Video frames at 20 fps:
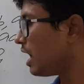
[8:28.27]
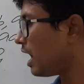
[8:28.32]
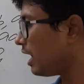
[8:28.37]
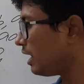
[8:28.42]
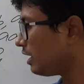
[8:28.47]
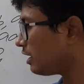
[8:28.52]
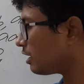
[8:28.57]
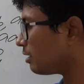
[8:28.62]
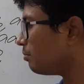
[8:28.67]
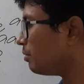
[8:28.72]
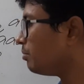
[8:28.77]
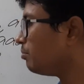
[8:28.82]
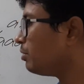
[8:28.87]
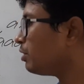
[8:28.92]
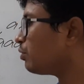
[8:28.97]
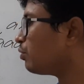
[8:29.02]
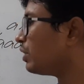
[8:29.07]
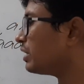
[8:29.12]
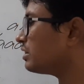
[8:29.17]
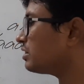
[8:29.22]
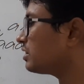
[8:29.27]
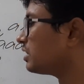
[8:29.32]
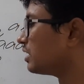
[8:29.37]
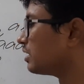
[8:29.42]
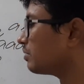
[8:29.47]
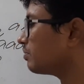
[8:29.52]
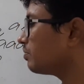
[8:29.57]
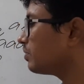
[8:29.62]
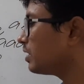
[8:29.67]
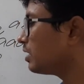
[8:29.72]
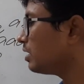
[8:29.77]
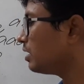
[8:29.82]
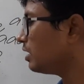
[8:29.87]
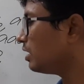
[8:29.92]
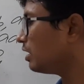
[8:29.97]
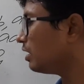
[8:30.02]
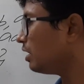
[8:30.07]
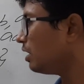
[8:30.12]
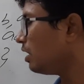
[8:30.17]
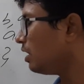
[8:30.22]
And remember one thing,
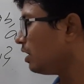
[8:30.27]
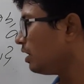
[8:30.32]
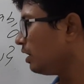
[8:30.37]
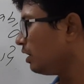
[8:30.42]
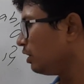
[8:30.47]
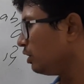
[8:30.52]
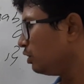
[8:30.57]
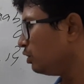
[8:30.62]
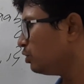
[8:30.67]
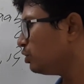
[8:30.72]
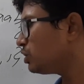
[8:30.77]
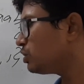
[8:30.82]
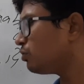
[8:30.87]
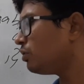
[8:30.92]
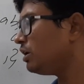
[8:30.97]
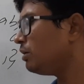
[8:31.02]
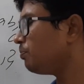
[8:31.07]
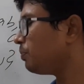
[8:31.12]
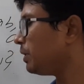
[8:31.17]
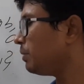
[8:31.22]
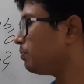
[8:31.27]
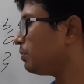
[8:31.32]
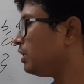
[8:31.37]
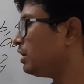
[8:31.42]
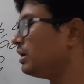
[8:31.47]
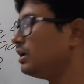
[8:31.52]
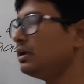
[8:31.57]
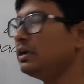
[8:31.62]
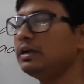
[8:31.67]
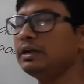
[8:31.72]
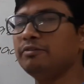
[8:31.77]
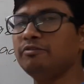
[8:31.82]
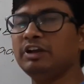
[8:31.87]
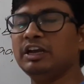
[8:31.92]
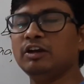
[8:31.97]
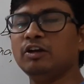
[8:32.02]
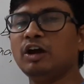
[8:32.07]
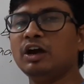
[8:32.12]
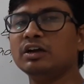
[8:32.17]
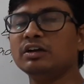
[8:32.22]
usually people will
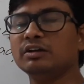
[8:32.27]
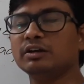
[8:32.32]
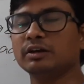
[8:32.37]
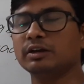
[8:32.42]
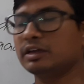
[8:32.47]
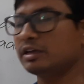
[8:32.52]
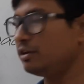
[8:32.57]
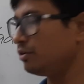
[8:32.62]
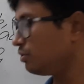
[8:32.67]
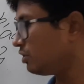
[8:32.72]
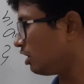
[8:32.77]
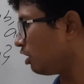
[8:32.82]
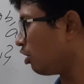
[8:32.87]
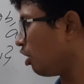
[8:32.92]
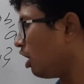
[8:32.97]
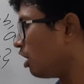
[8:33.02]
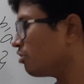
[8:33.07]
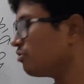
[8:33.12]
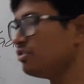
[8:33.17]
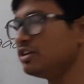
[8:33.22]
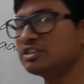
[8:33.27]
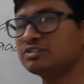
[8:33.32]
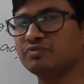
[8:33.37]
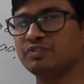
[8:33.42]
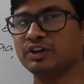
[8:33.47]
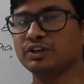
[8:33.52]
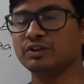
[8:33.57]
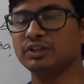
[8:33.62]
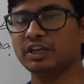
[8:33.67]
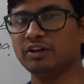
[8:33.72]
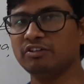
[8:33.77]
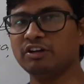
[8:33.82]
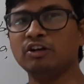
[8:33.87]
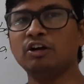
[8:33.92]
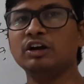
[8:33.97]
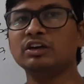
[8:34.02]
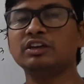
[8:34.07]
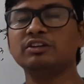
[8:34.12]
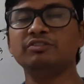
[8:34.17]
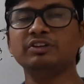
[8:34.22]
not give the long ways for you, they will
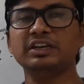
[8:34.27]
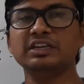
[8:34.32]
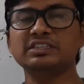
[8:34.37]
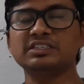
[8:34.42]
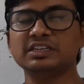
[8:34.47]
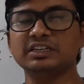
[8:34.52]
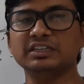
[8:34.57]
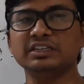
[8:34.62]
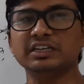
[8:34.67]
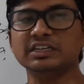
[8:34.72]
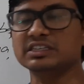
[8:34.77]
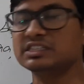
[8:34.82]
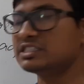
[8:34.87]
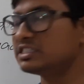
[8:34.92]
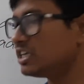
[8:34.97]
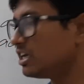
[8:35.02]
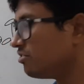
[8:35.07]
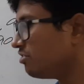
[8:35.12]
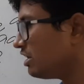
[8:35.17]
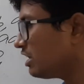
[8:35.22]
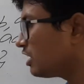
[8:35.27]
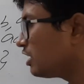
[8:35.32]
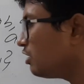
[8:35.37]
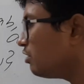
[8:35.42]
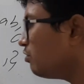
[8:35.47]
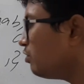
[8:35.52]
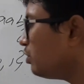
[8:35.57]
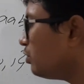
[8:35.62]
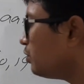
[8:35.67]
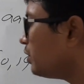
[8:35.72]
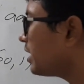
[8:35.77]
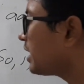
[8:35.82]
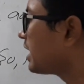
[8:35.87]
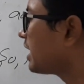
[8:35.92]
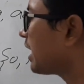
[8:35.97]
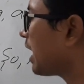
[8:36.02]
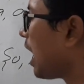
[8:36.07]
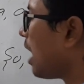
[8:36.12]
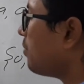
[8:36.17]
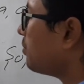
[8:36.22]
not give in a sentence, they will give you a
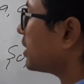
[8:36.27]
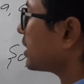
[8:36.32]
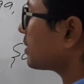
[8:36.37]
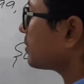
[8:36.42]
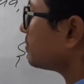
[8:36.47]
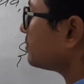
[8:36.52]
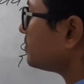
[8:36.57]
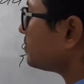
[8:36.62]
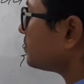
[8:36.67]
grammar.